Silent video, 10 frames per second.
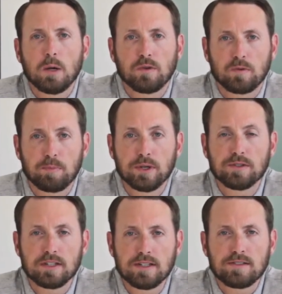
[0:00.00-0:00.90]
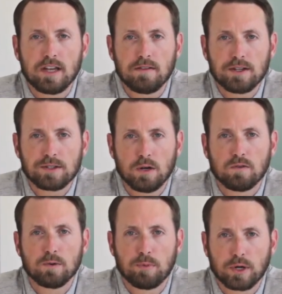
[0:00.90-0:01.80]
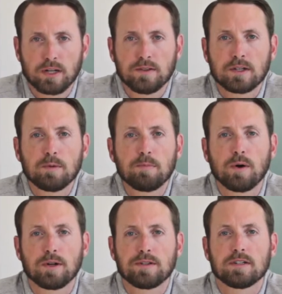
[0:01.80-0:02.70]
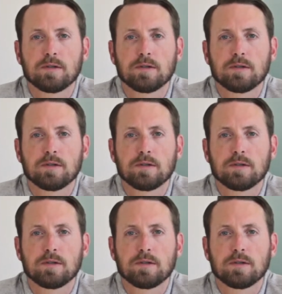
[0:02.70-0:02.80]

with built-in savings over booking the components